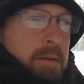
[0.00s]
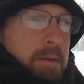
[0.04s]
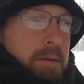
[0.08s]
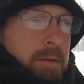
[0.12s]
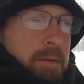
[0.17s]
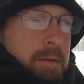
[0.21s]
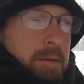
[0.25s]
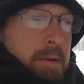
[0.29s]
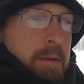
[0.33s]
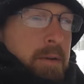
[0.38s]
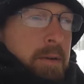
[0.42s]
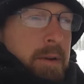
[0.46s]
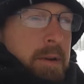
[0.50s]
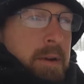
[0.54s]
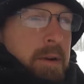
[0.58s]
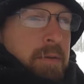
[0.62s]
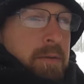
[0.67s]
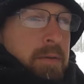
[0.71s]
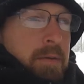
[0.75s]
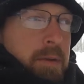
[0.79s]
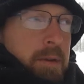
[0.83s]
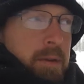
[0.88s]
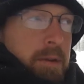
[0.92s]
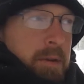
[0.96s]
or no
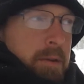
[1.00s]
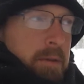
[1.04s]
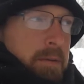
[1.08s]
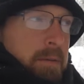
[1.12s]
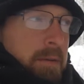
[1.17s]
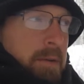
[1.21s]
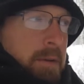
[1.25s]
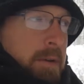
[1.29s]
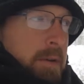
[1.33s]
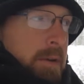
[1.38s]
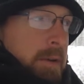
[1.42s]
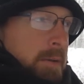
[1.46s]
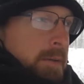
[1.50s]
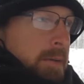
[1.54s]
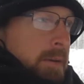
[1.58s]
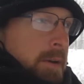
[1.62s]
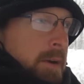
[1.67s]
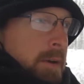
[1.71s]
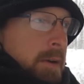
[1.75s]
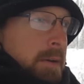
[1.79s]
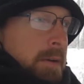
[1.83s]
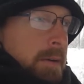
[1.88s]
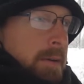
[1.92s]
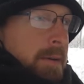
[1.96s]
gifts to give.
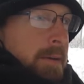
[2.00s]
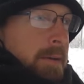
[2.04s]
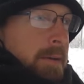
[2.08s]
Well,